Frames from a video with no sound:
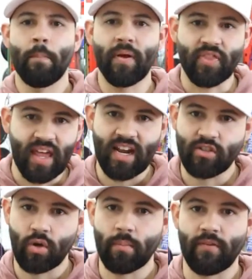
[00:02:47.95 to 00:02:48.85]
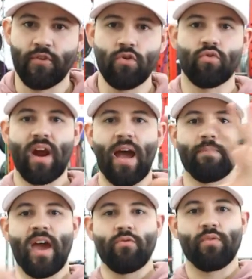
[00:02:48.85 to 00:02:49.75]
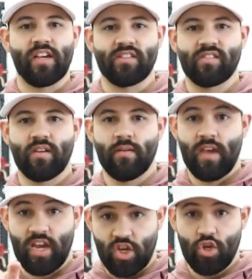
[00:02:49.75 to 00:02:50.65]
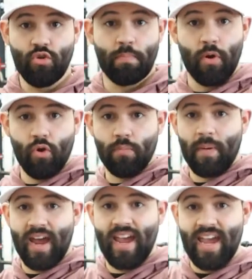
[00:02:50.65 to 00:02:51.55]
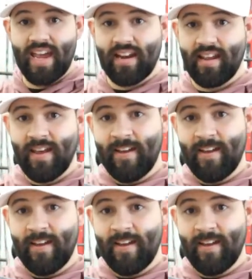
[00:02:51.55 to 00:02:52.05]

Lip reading: But then I told them, if you grabbed my wrist and you pulled my hand